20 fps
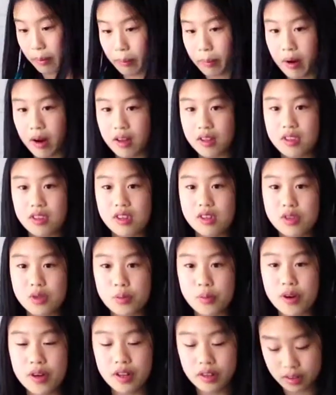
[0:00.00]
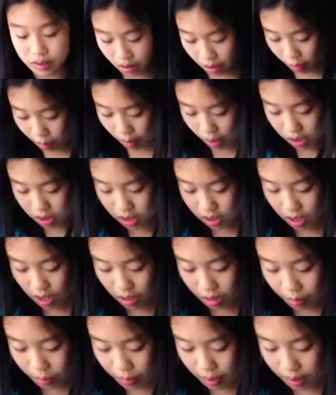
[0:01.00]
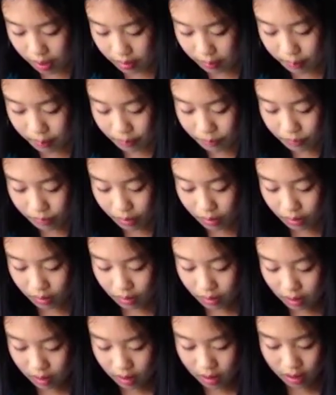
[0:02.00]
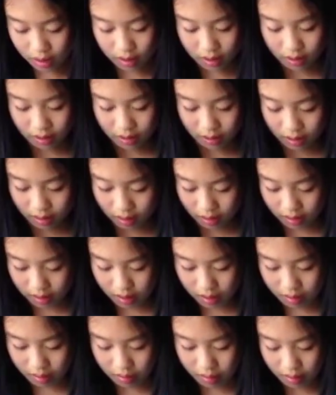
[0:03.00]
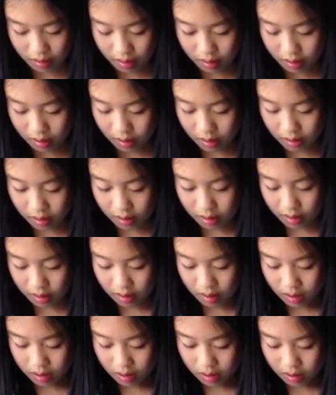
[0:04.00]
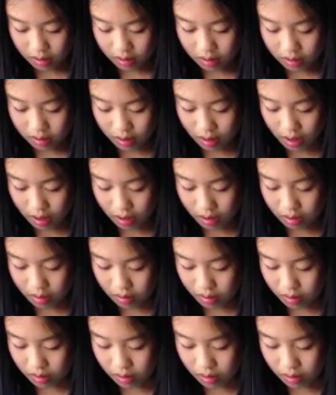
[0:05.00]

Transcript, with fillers: pause this one, watch another one, and um, I don't know. So,